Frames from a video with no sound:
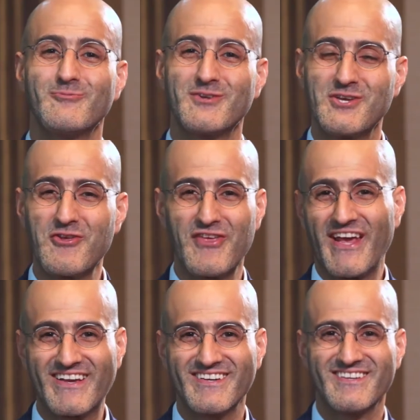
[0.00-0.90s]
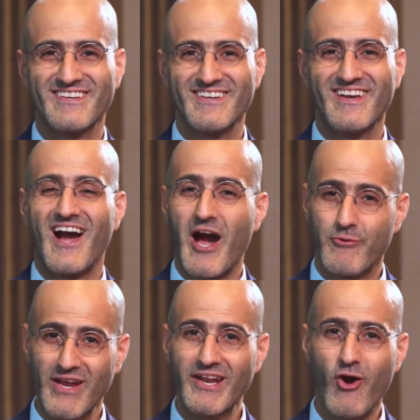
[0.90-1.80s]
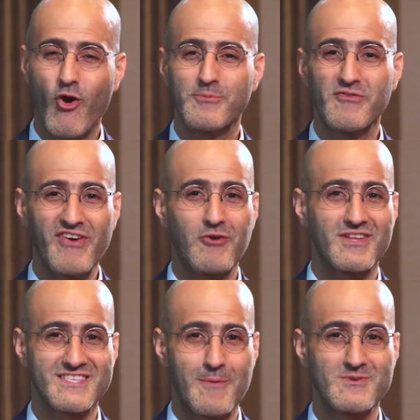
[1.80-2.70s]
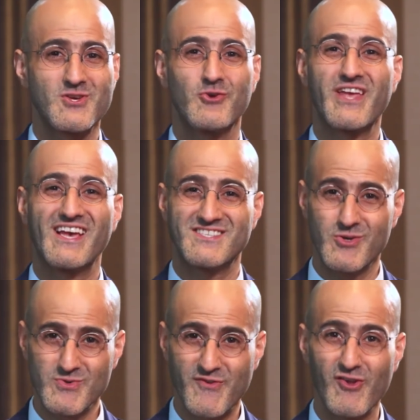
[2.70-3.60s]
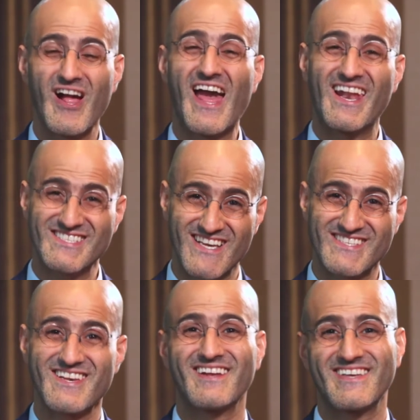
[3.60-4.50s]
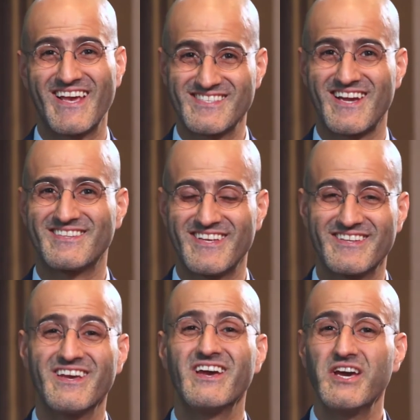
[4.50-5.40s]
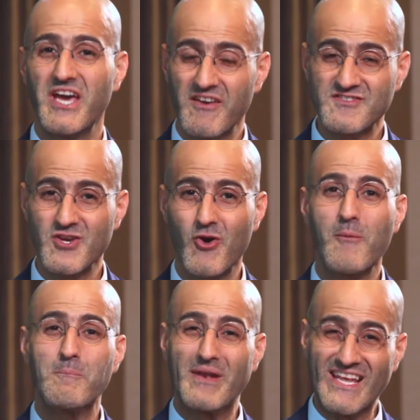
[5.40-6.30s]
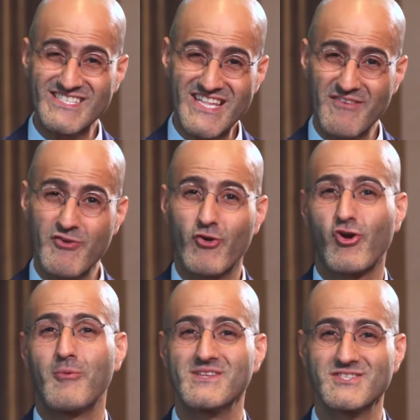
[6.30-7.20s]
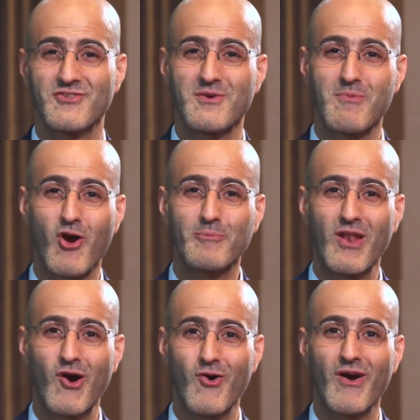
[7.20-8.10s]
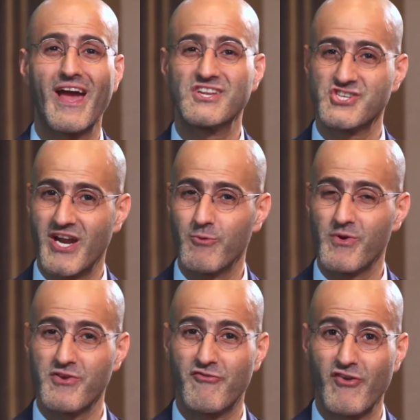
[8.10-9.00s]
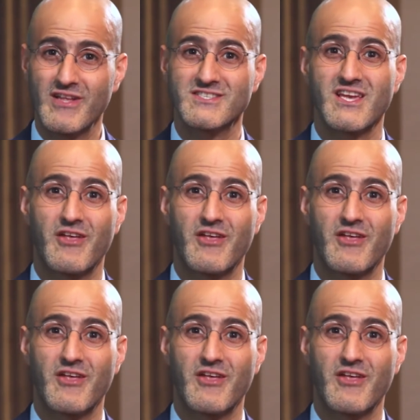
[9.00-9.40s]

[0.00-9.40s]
What do you think? I really hope you found this episode as useful and as exciting as I did. If so, please leave your comments on the blog below and share it with your friends